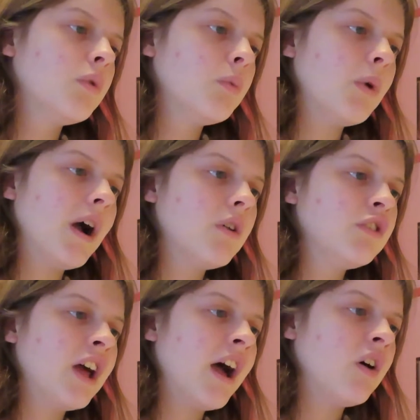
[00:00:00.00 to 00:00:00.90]

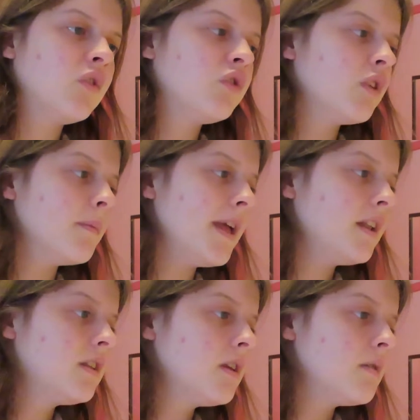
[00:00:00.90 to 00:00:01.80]
wound out from
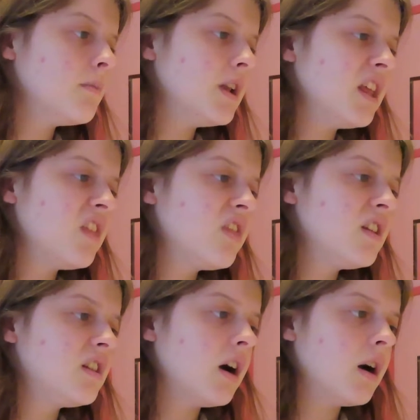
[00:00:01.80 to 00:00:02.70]
it. Beneath the
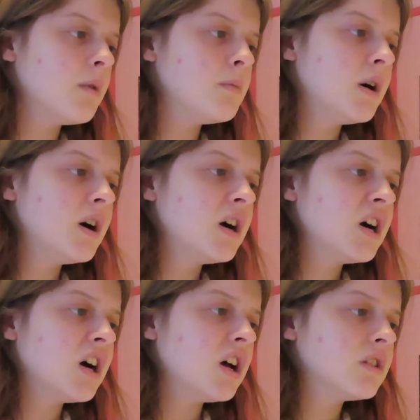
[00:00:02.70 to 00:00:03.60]
tub,
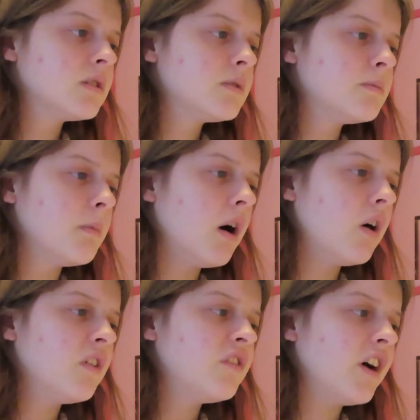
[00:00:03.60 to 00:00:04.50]
a
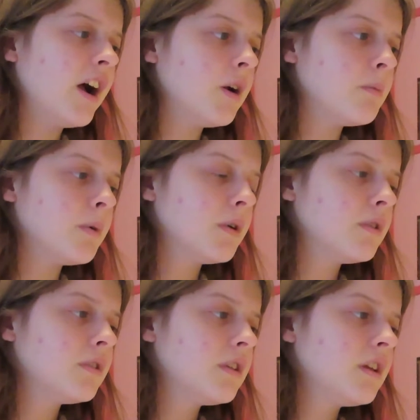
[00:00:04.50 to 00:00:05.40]
small fire
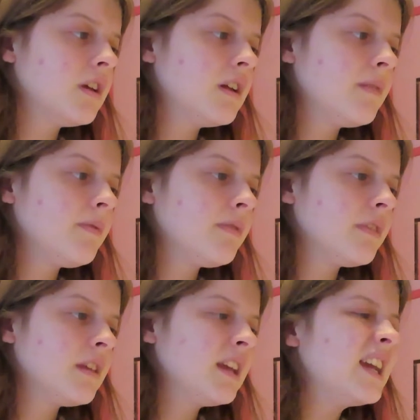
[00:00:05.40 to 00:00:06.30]
burned.
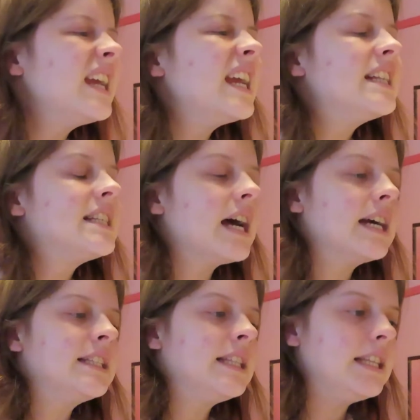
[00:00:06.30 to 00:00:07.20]
It's
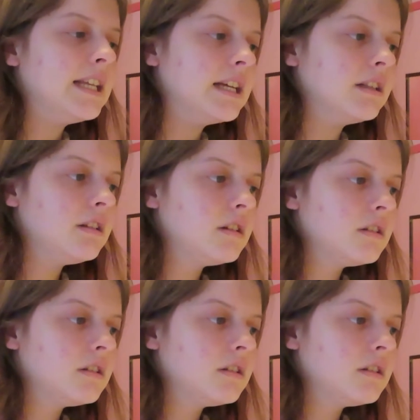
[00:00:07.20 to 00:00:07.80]
a still,